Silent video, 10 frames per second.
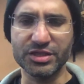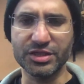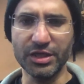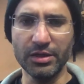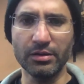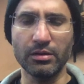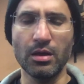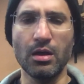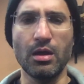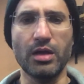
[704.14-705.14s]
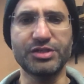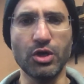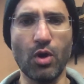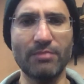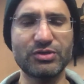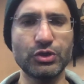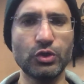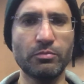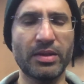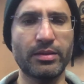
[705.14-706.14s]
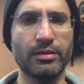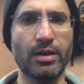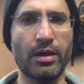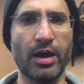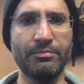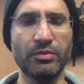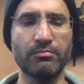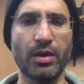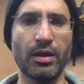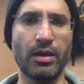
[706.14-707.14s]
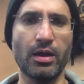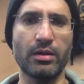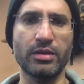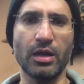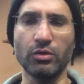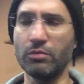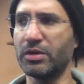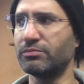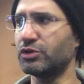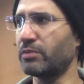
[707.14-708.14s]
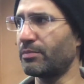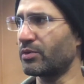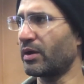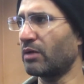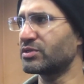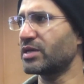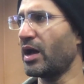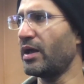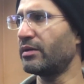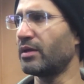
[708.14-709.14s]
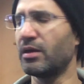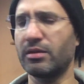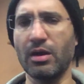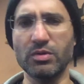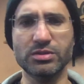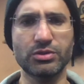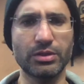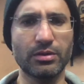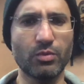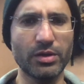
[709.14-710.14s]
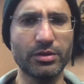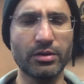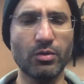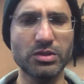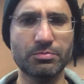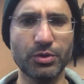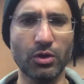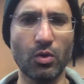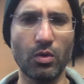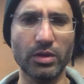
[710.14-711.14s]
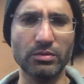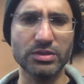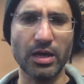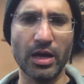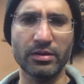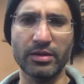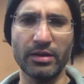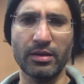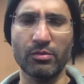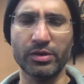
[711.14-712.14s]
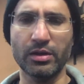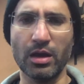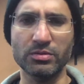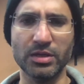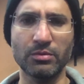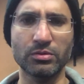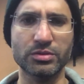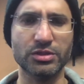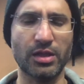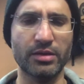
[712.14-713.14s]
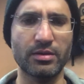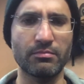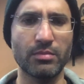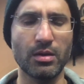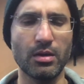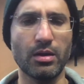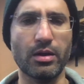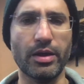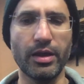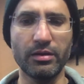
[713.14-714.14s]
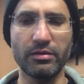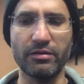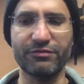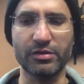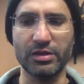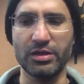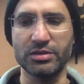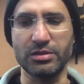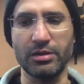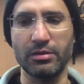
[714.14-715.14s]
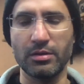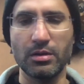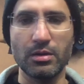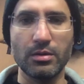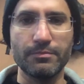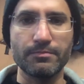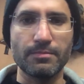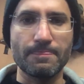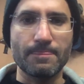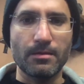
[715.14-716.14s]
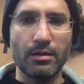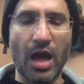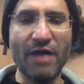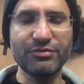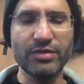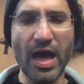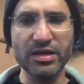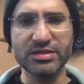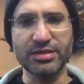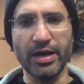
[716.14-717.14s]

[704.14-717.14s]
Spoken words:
steel DOM tube, and I put my the aluminum tube. I put it outside. That was during the winter. It was pretty cold outside, and then I was able to slide them in fairly easily. After that is